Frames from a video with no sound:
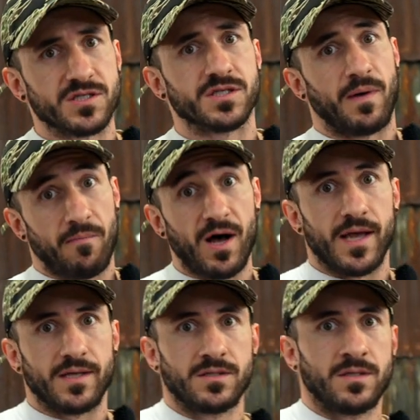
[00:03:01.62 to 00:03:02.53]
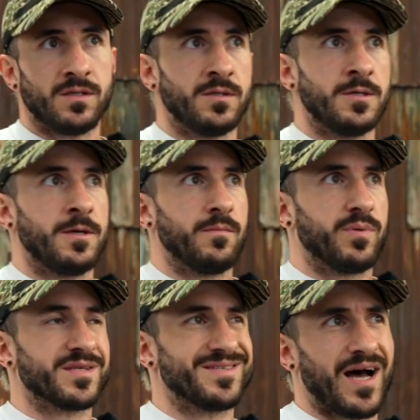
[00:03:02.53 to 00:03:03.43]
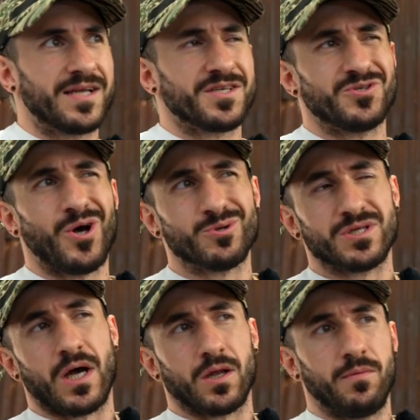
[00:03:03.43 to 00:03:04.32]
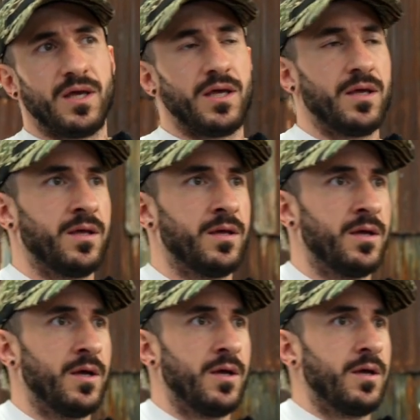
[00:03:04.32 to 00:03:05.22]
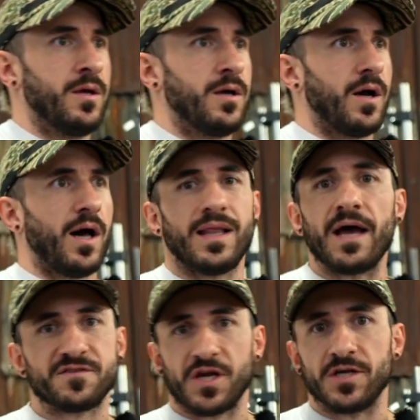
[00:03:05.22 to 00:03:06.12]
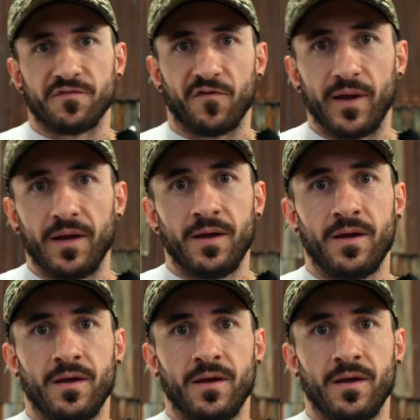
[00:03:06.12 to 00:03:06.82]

crosses my mind, but it's, I just know it's not gonna be a life changer for me.